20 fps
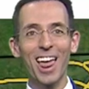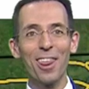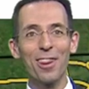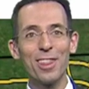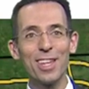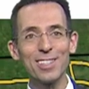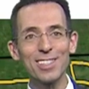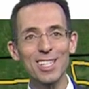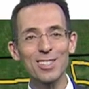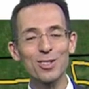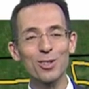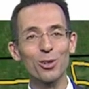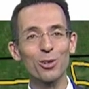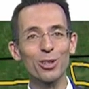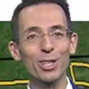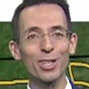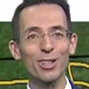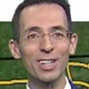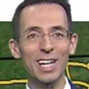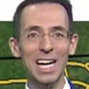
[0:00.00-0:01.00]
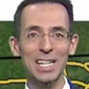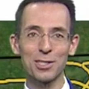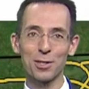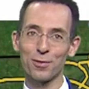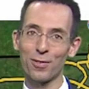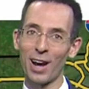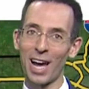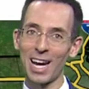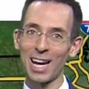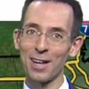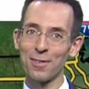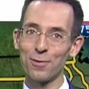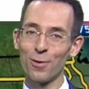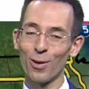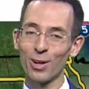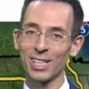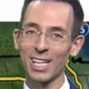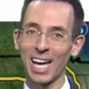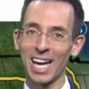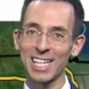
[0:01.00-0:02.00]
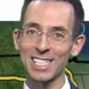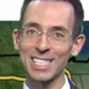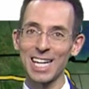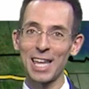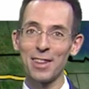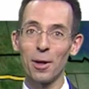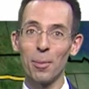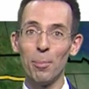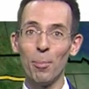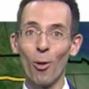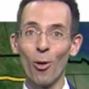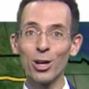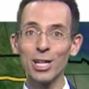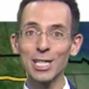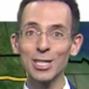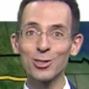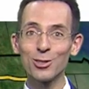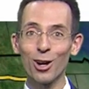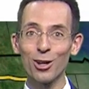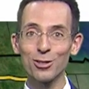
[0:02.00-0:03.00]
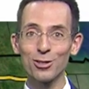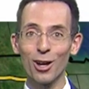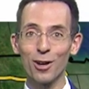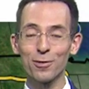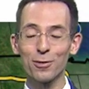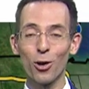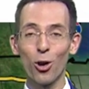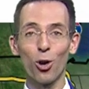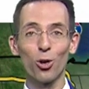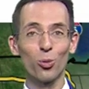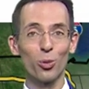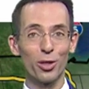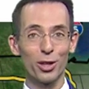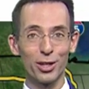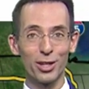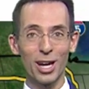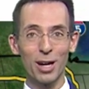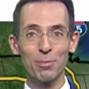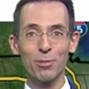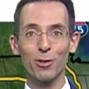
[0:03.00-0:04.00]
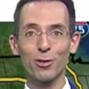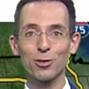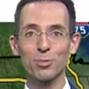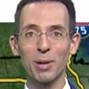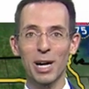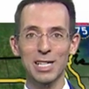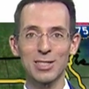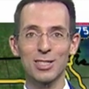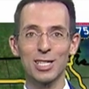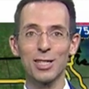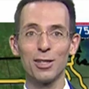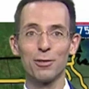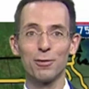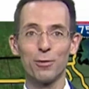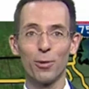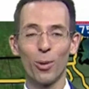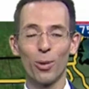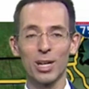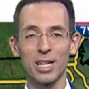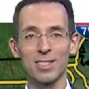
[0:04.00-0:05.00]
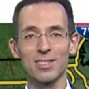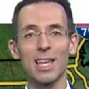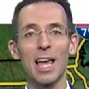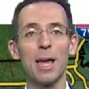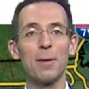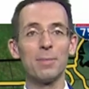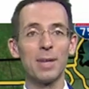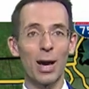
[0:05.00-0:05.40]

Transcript: This is an early look at your Friday forecast, and the morning starts off cold with a number of spots in the 40s.